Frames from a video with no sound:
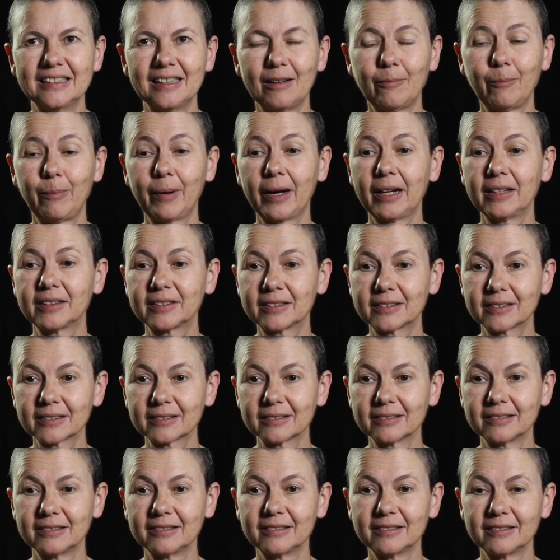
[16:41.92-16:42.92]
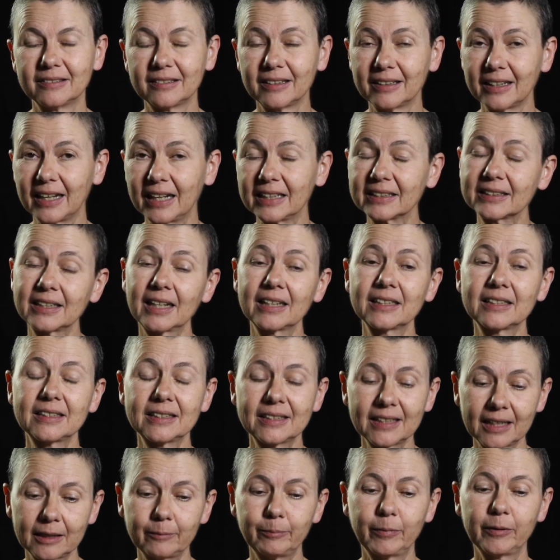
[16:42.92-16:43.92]
But as I
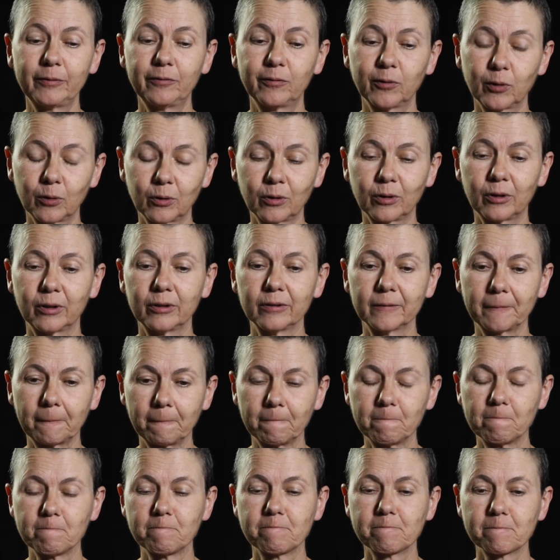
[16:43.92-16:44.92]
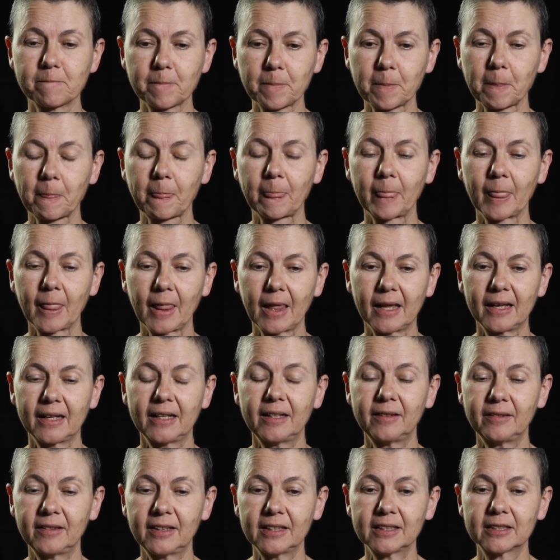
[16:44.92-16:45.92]
said before
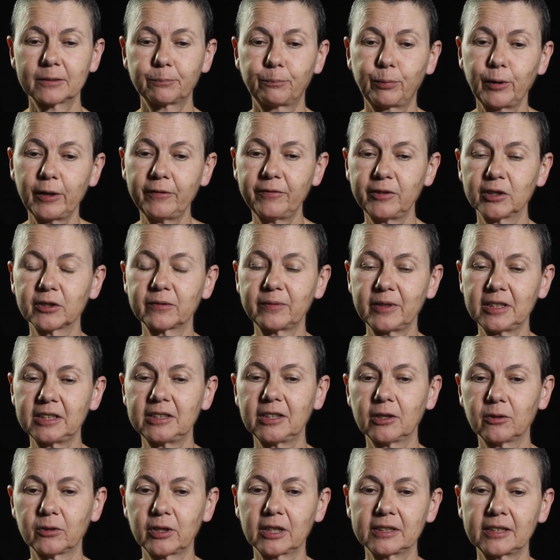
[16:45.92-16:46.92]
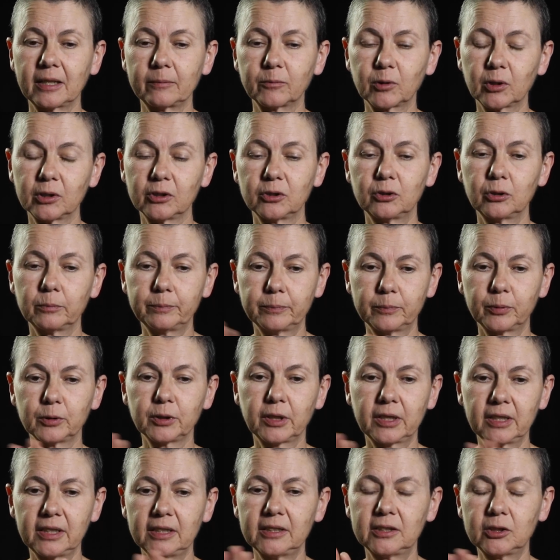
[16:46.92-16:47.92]
in this previous video, that I'm going to
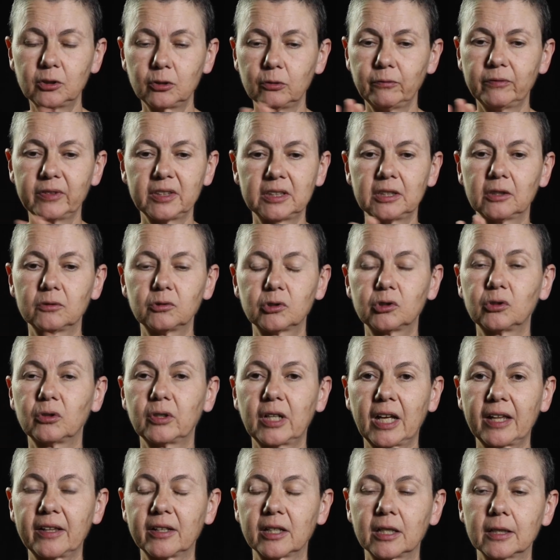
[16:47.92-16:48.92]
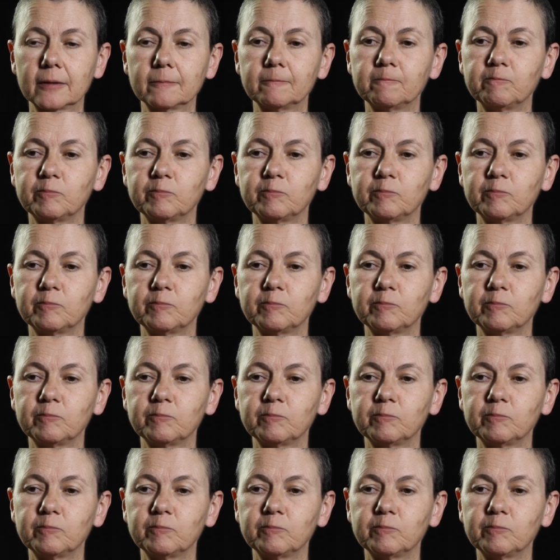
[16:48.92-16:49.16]
put these 2 videos together,